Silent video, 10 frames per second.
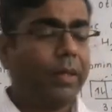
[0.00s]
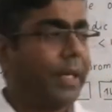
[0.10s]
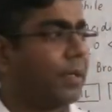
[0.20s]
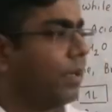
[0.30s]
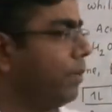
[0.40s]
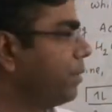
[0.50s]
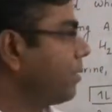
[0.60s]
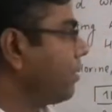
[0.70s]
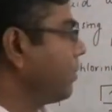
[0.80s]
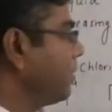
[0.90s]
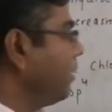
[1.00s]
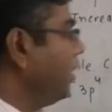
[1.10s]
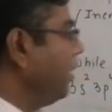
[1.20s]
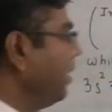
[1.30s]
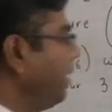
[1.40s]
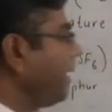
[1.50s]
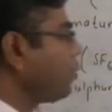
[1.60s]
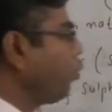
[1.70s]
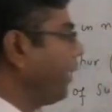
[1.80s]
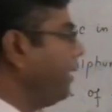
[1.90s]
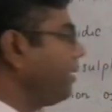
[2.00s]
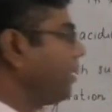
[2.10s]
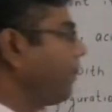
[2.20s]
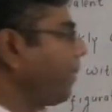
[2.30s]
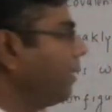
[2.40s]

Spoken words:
Then comes next point